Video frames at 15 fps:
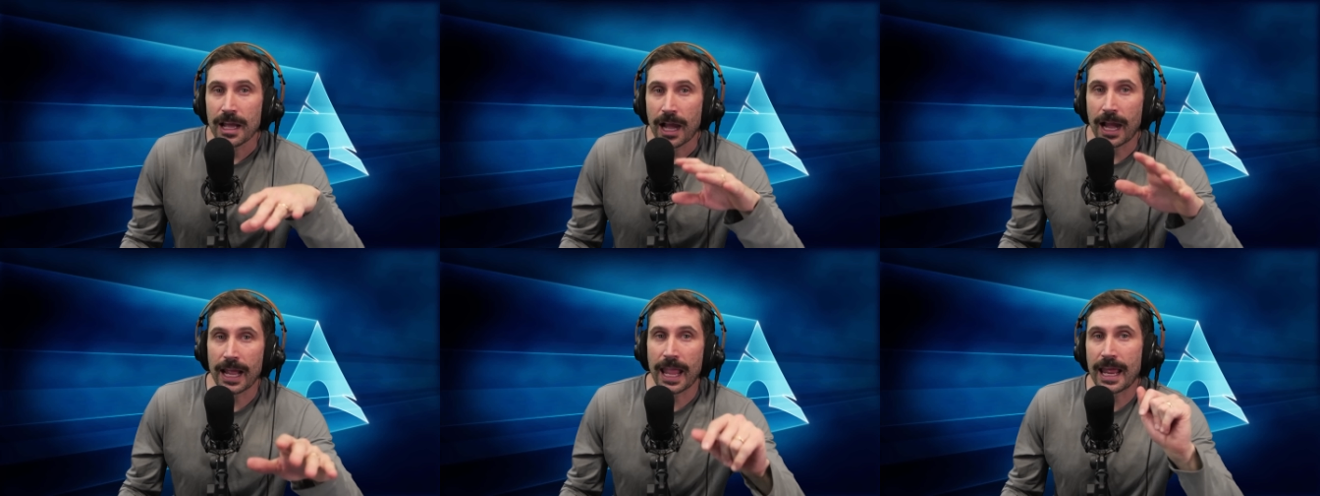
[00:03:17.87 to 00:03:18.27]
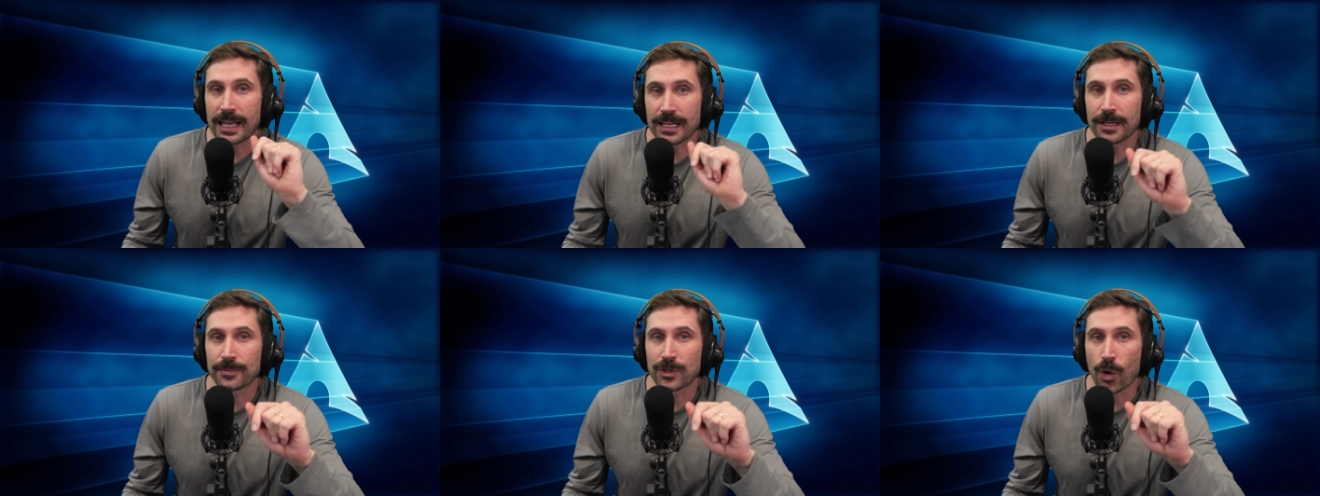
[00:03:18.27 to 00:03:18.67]
I
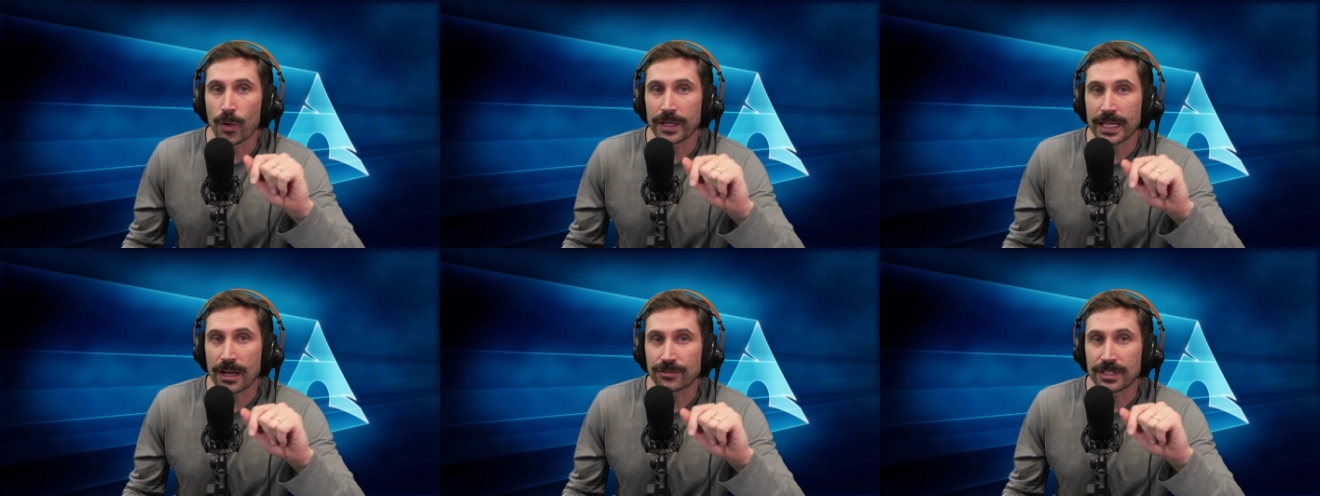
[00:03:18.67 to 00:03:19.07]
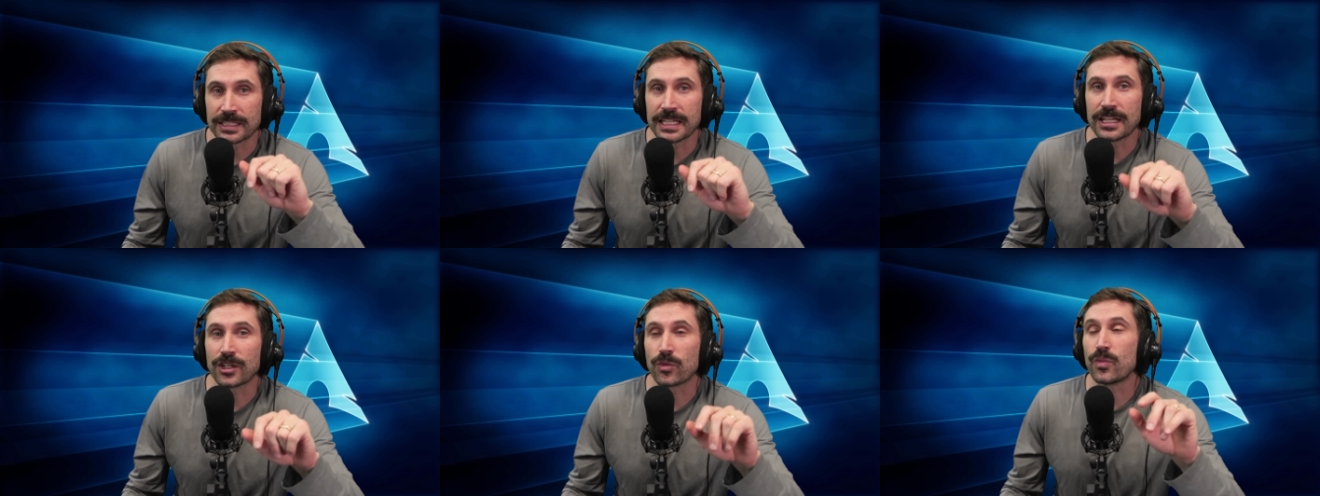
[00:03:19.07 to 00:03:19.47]
ended up going out to
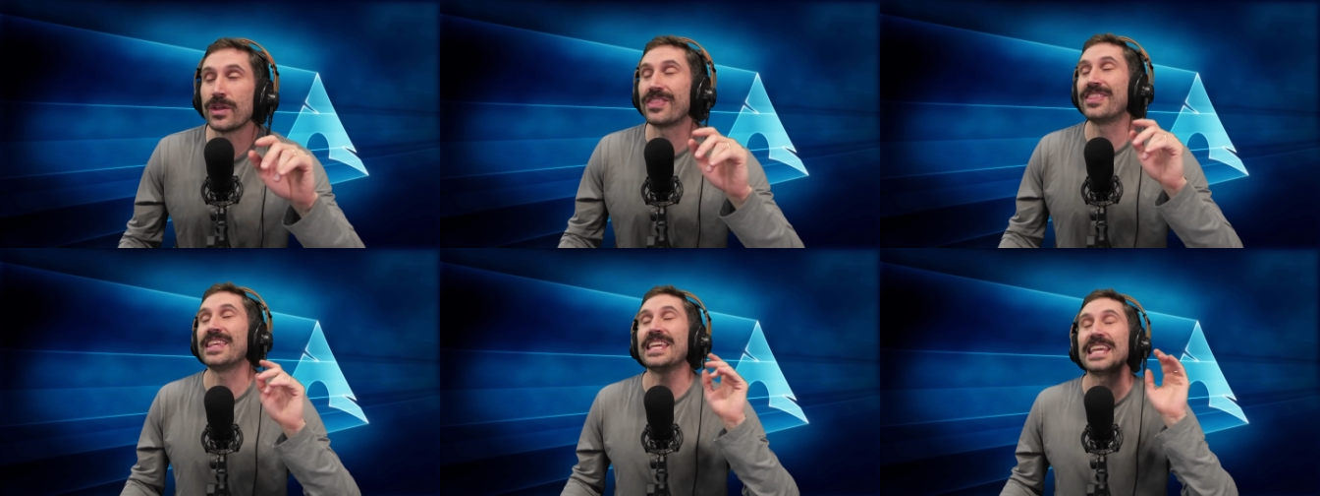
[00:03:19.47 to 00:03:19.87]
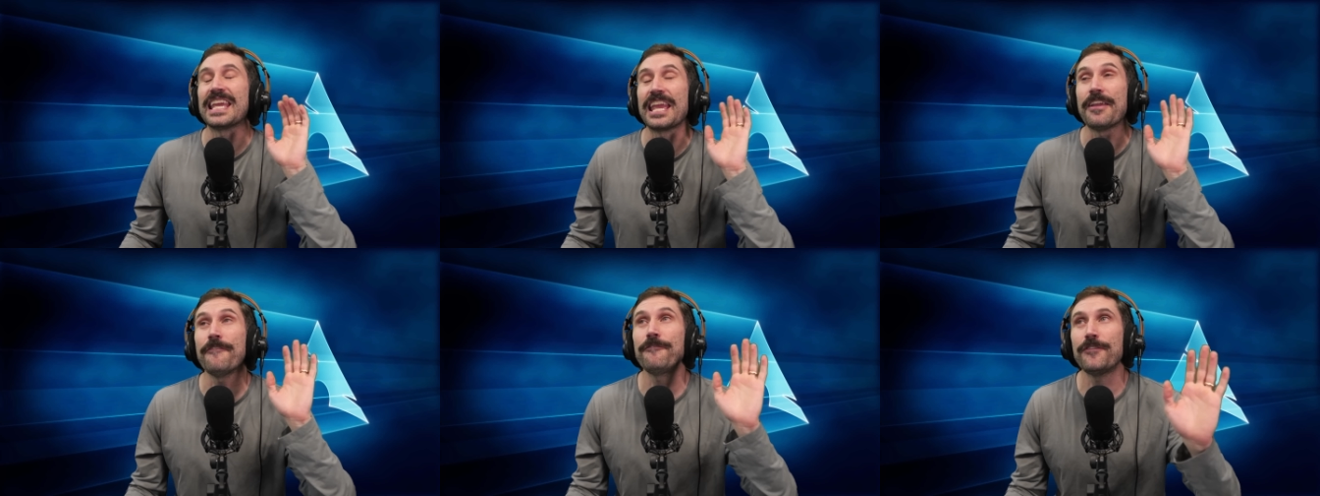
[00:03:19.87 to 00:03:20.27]
dinner with the
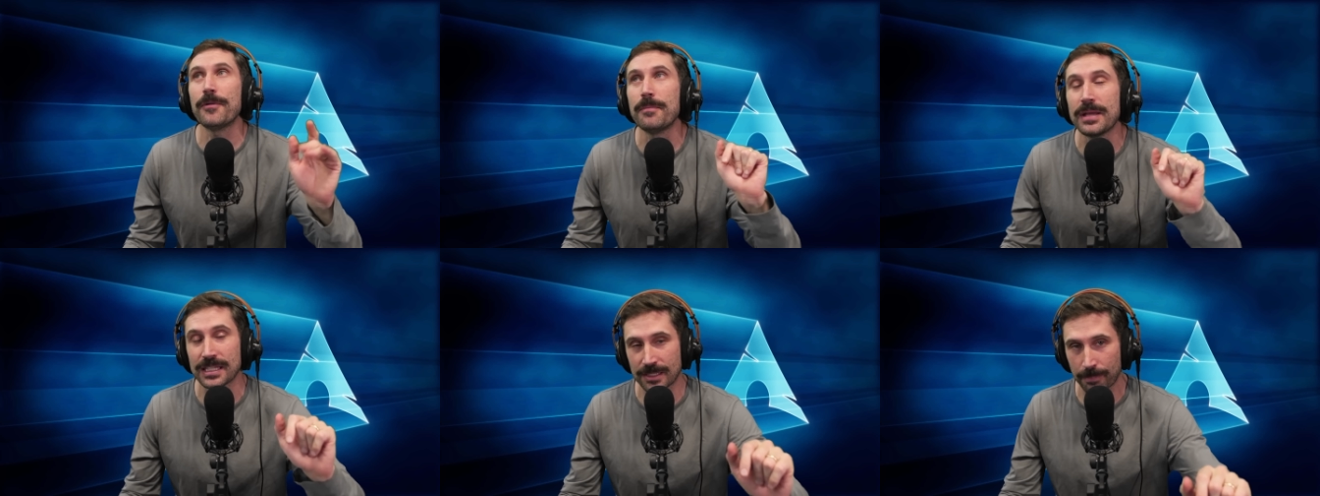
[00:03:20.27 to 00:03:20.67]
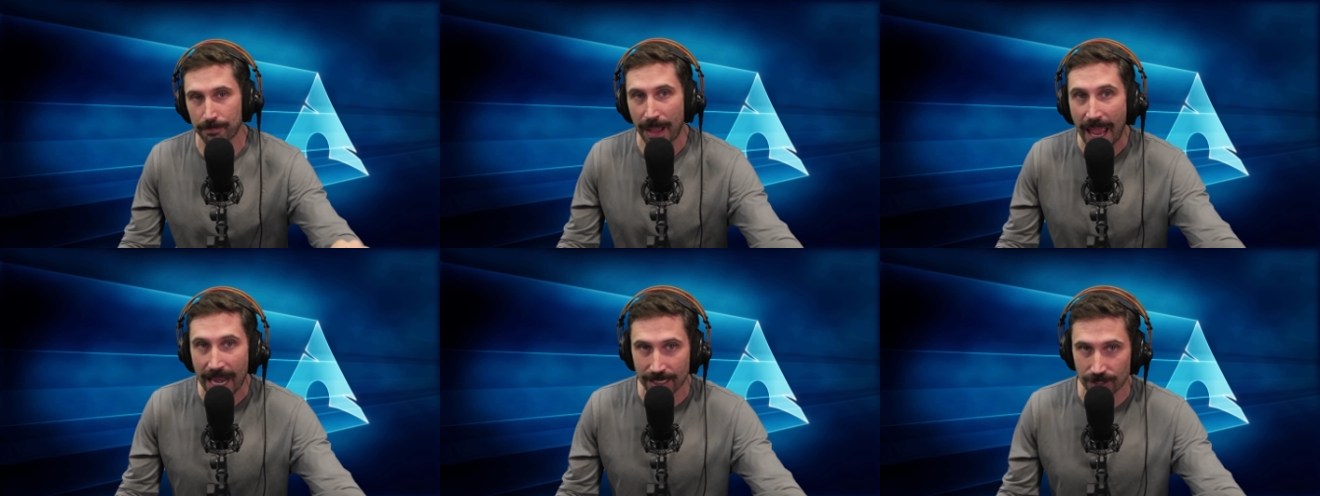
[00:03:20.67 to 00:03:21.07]
infamous
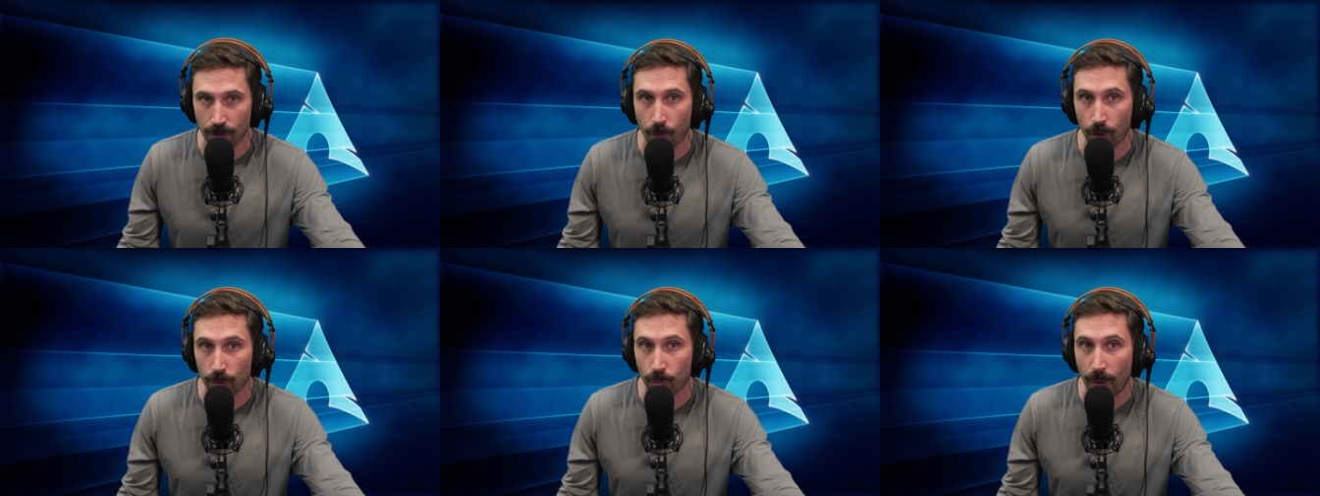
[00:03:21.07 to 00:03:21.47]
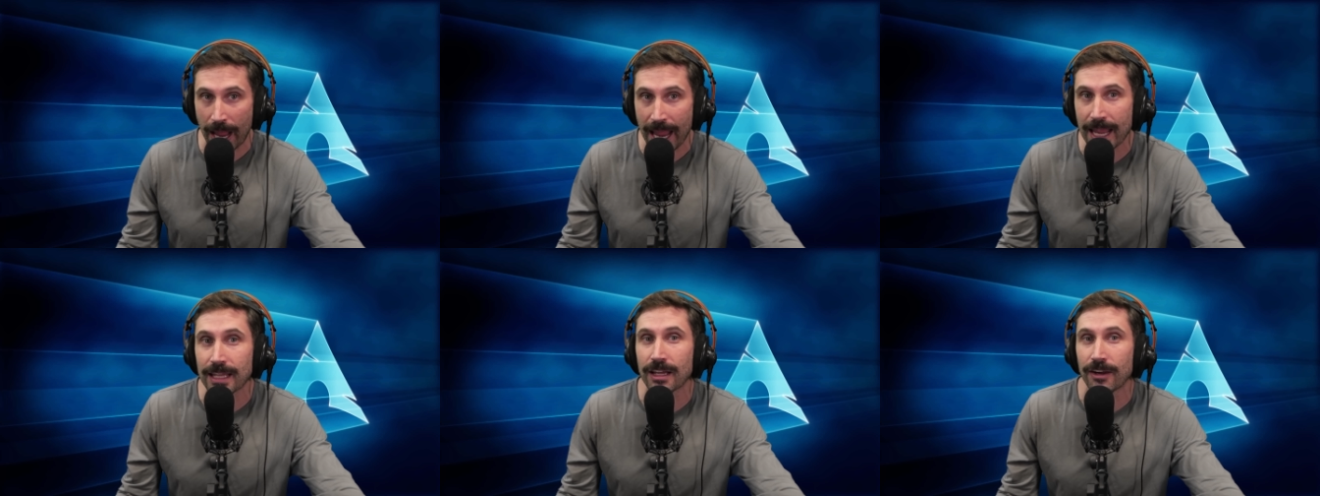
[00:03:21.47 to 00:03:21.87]
backdoor
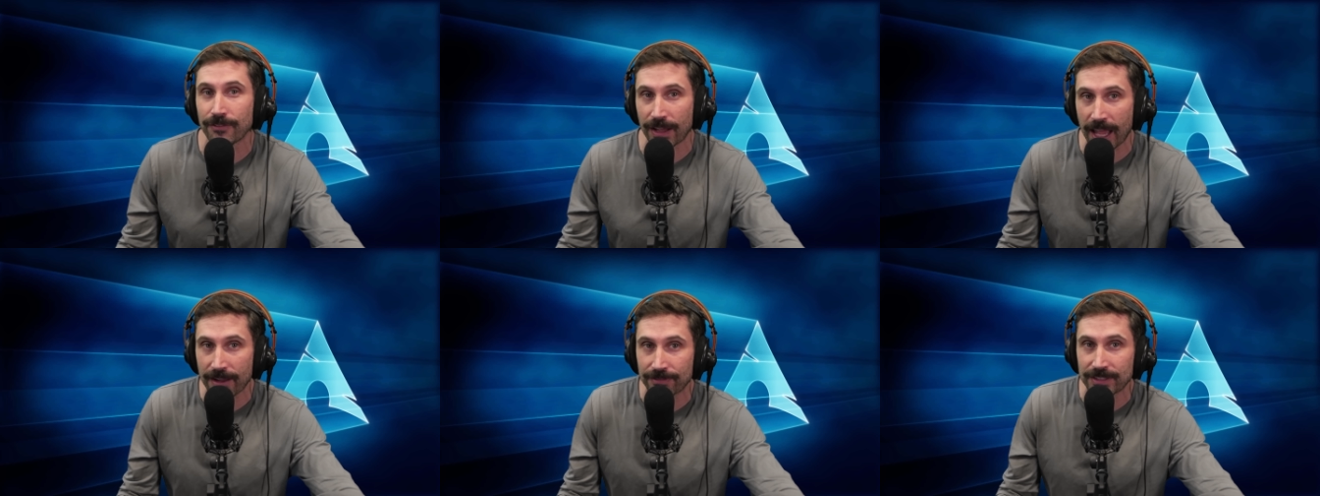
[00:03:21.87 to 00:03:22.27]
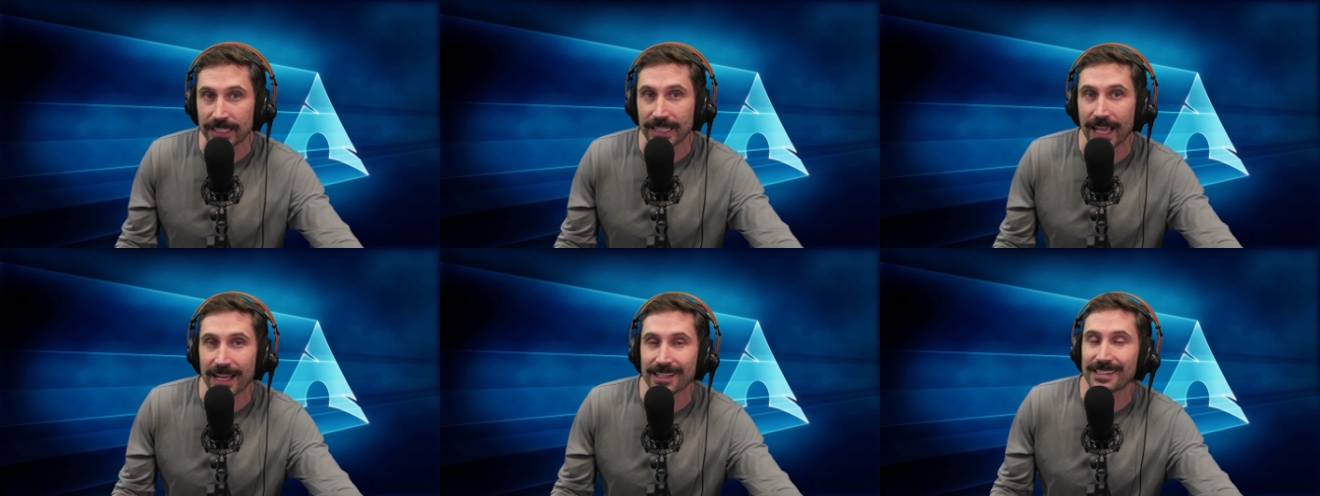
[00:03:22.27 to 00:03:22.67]
Wang of
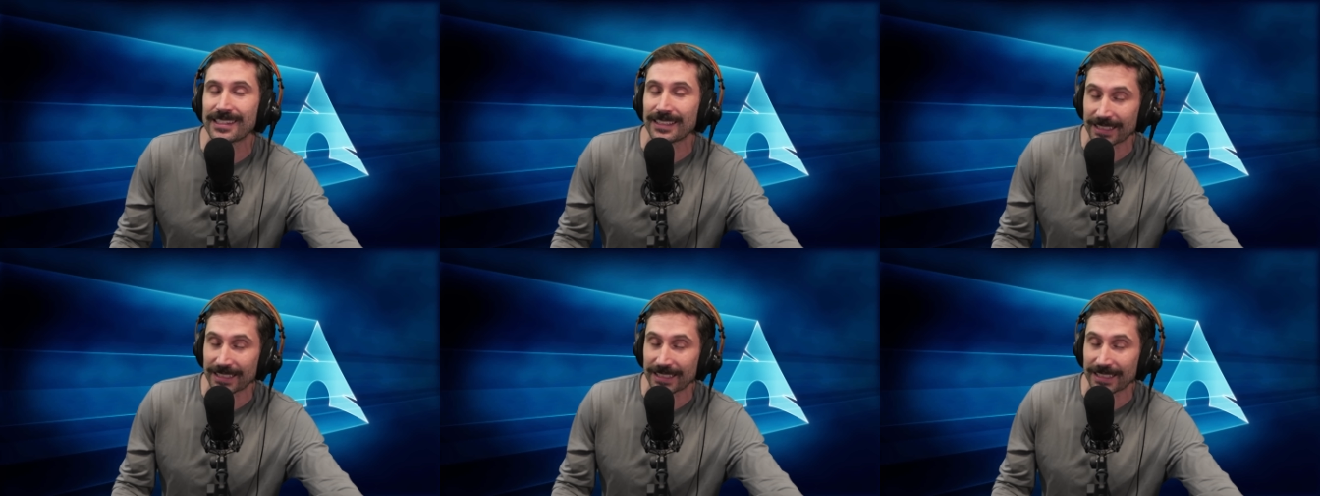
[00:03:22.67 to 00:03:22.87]
FTX.